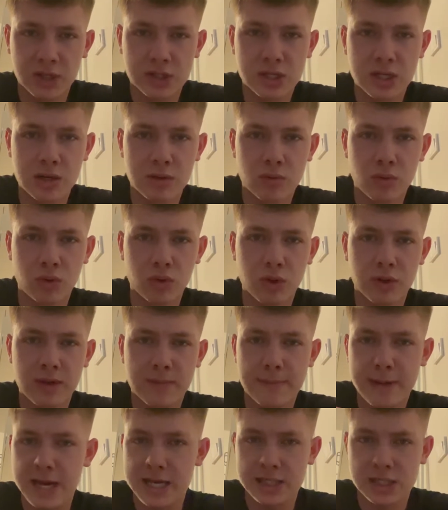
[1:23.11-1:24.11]
so they're all on the
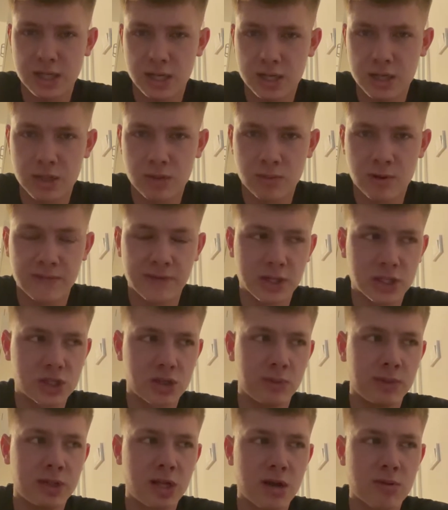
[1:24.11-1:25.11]
Pest side of the river, so
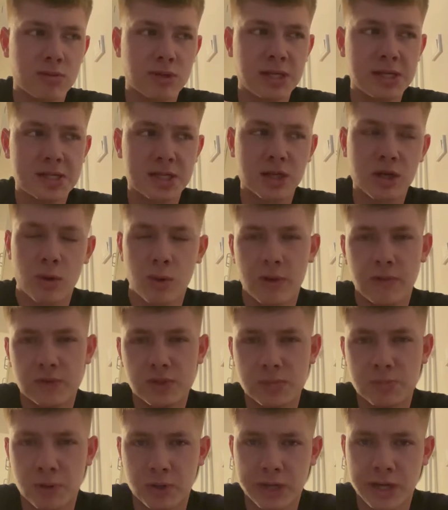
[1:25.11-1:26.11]
we don't need to go over to
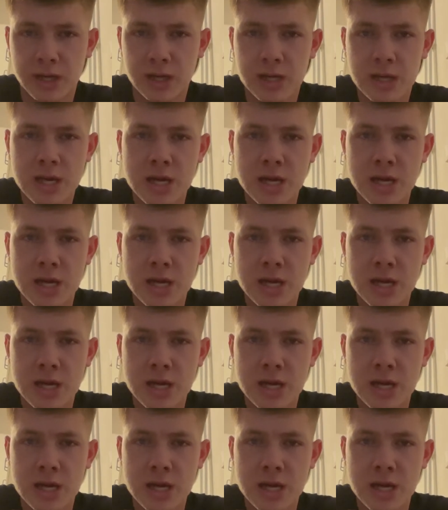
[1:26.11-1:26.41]
Buda.